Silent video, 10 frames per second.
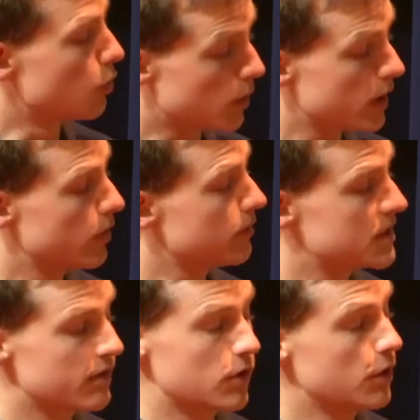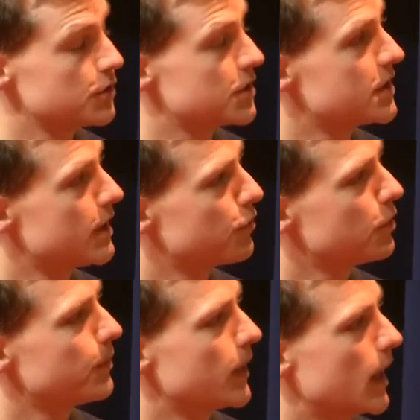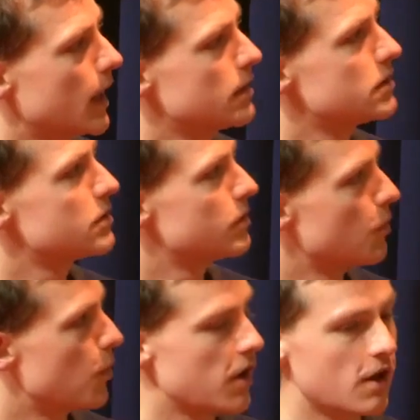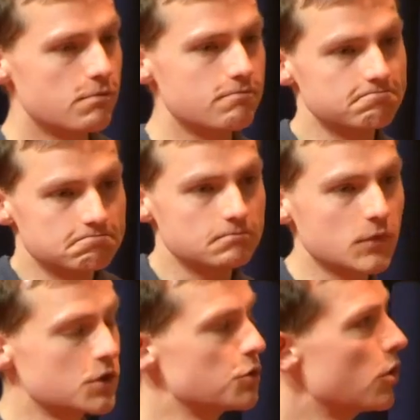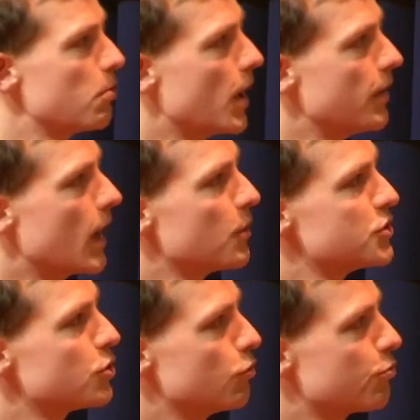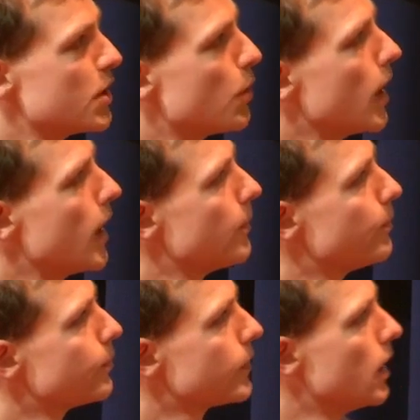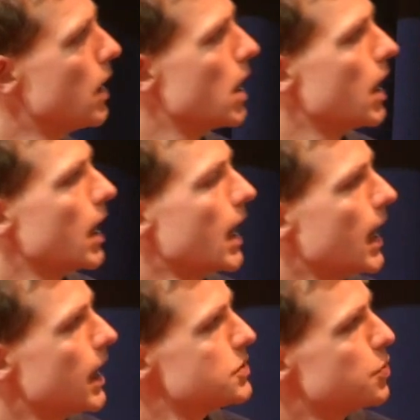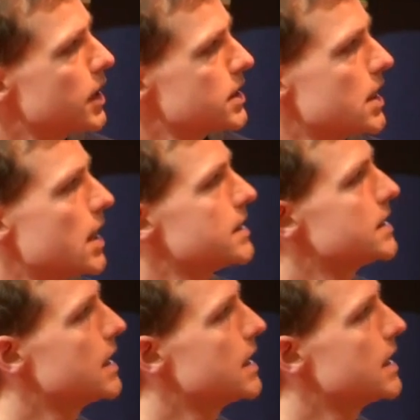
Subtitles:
or one of the looked at several, and the one I'm going to talk about now is called Rewire. And what it does